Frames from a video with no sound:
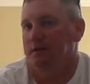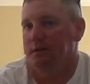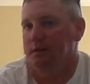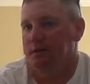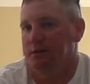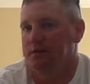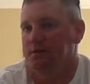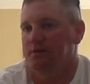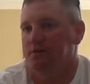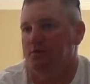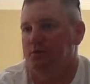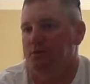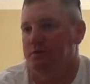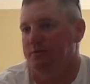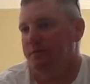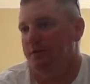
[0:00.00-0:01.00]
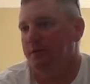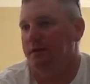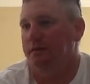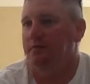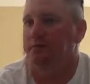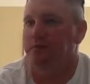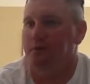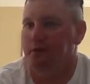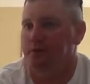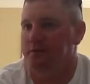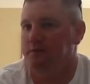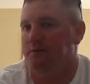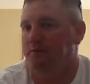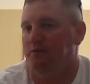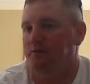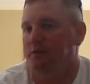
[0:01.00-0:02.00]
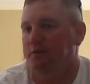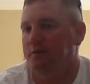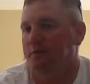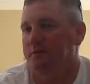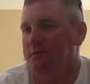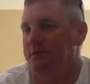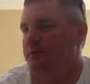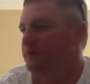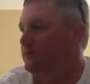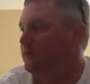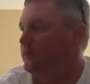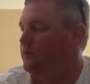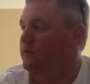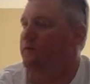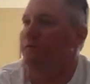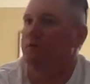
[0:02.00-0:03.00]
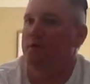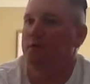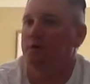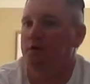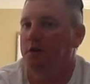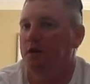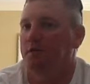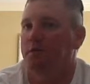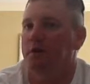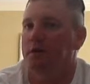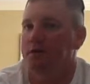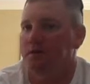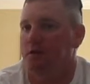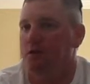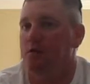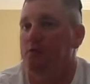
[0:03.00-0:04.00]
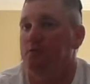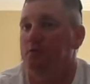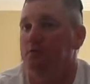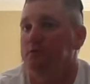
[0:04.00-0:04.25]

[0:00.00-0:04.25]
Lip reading: Not just towards me, but as for them for the company as a whole.